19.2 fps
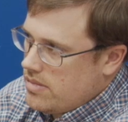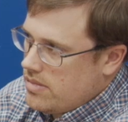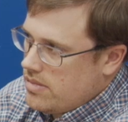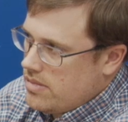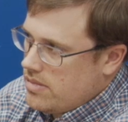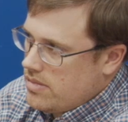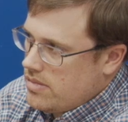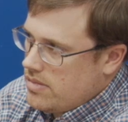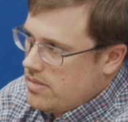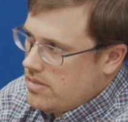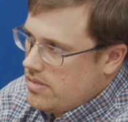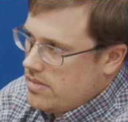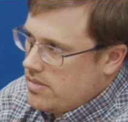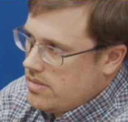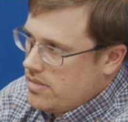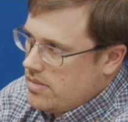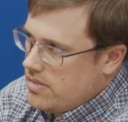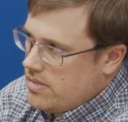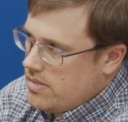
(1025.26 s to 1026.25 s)

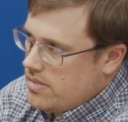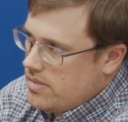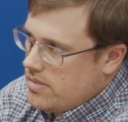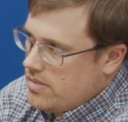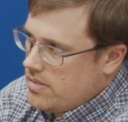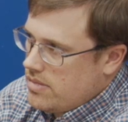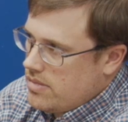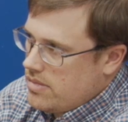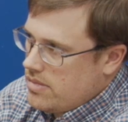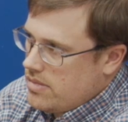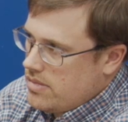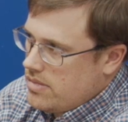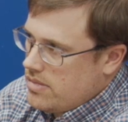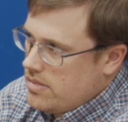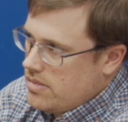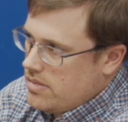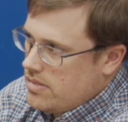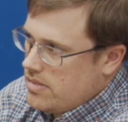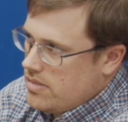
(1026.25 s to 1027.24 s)

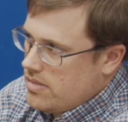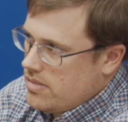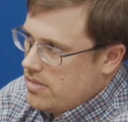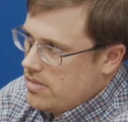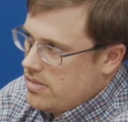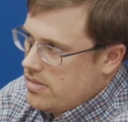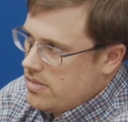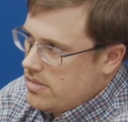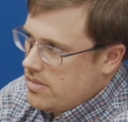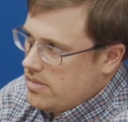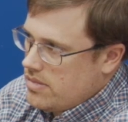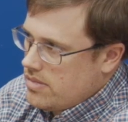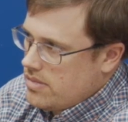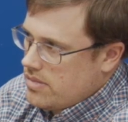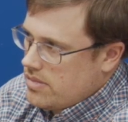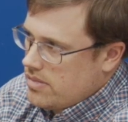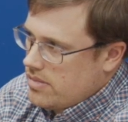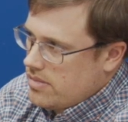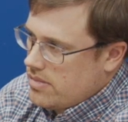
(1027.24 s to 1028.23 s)

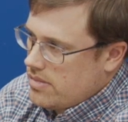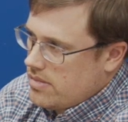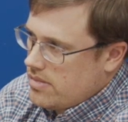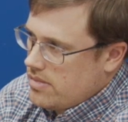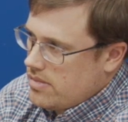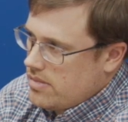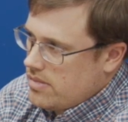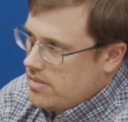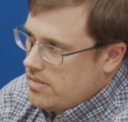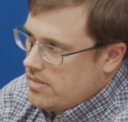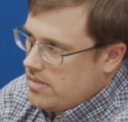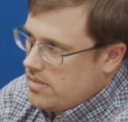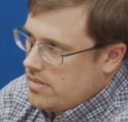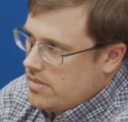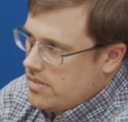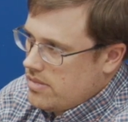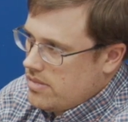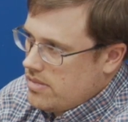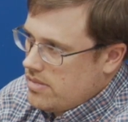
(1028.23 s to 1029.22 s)

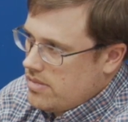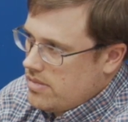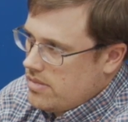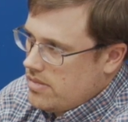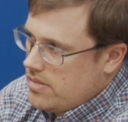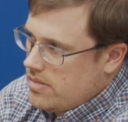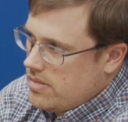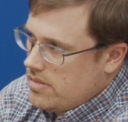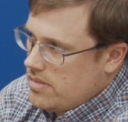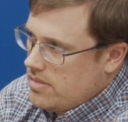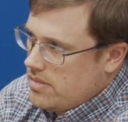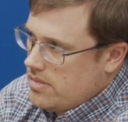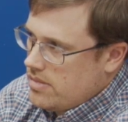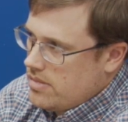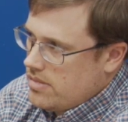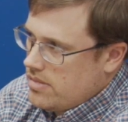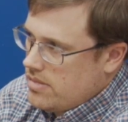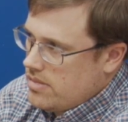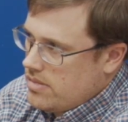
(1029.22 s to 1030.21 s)

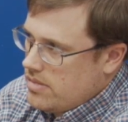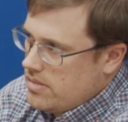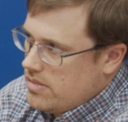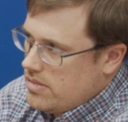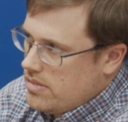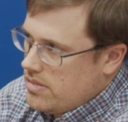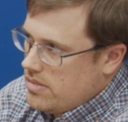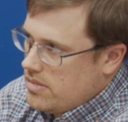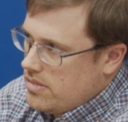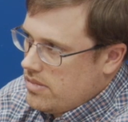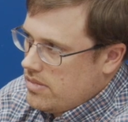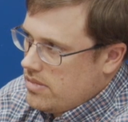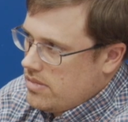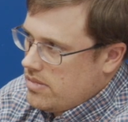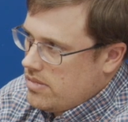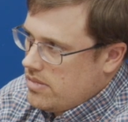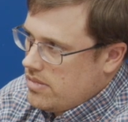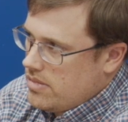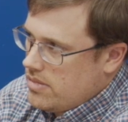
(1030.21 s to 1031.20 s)

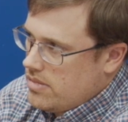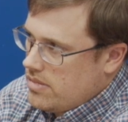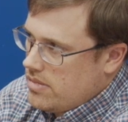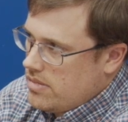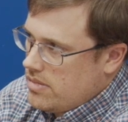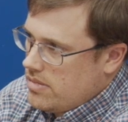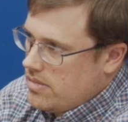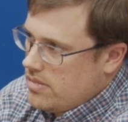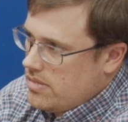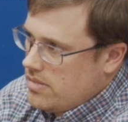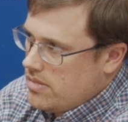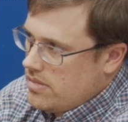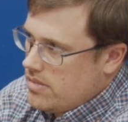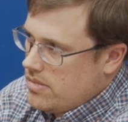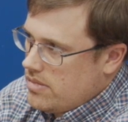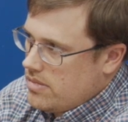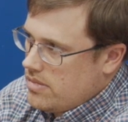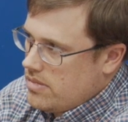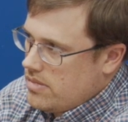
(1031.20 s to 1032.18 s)

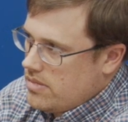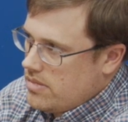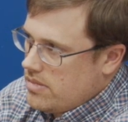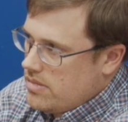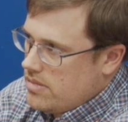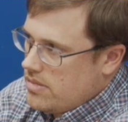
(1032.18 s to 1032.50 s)
No words are spoken by the person on screen.